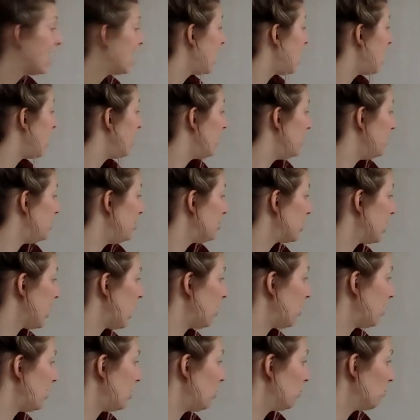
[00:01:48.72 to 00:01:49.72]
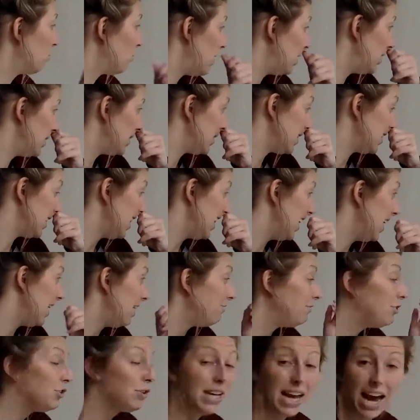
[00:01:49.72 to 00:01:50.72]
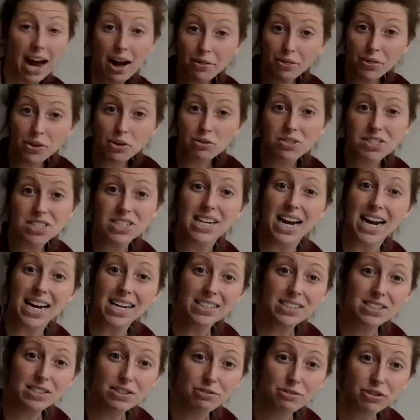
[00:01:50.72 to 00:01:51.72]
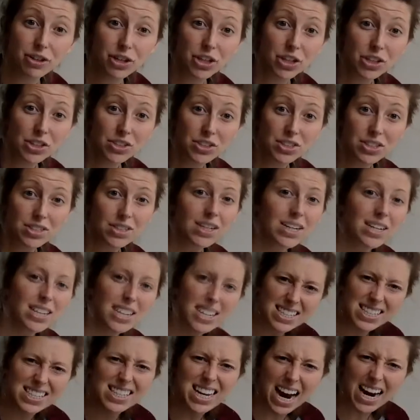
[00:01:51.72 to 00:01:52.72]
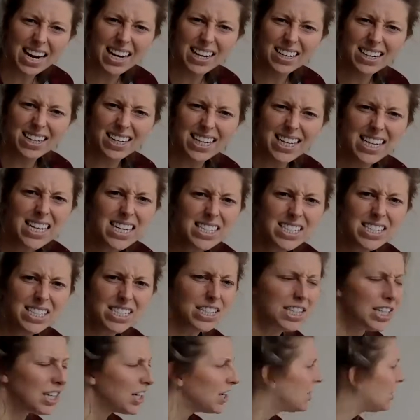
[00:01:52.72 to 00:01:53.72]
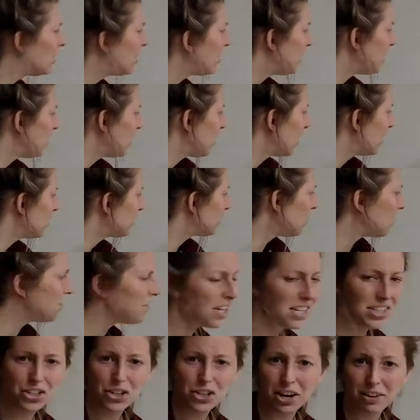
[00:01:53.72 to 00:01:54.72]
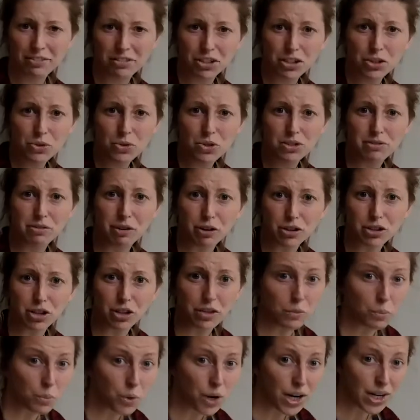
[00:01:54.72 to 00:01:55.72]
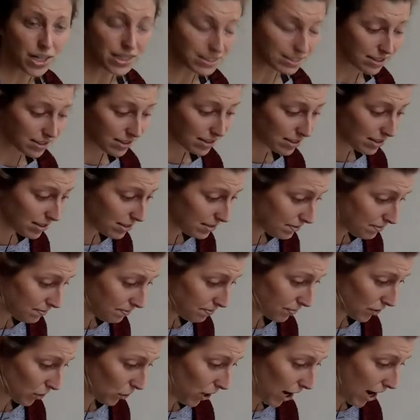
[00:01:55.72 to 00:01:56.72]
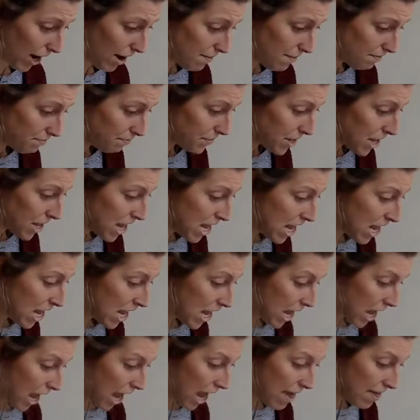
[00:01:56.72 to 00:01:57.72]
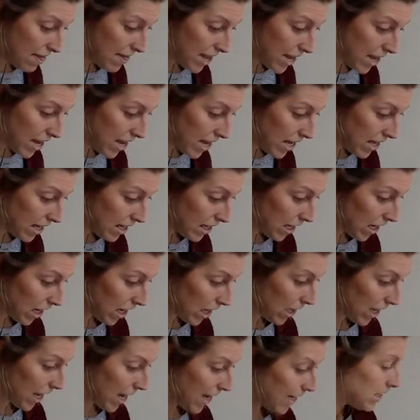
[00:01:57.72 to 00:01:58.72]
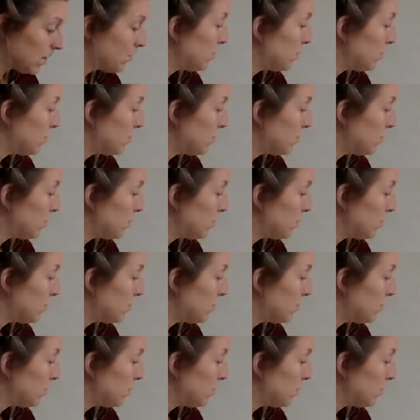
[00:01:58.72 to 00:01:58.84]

and then you're counting your ones. If you count those tens first, it's kind of easier because all then you have to do is focus on the ones. Okay? And then last